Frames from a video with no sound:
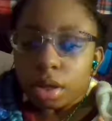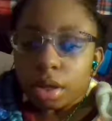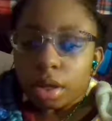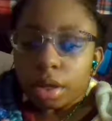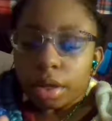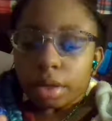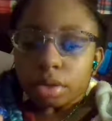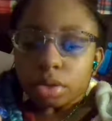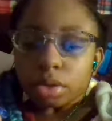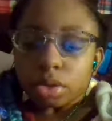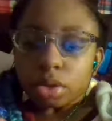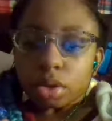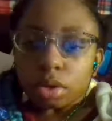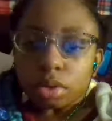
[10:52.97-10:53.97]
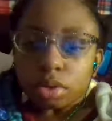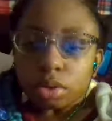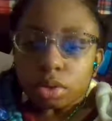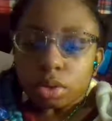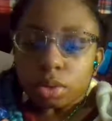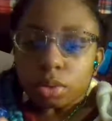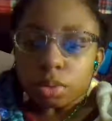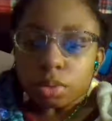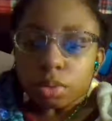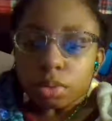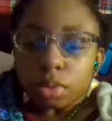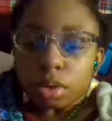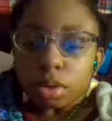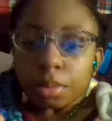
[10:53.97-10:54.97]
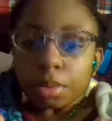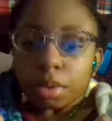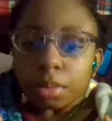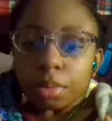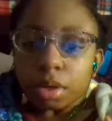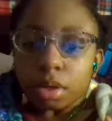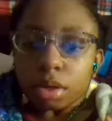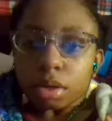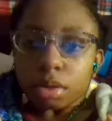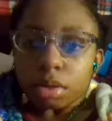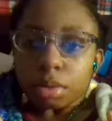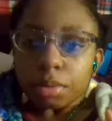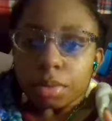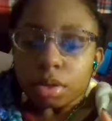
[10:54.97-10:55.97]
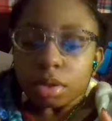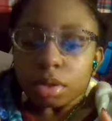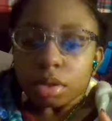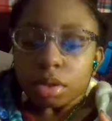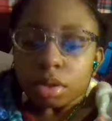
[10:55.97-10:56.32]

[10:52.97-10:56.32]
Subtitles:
And also, in my opinion,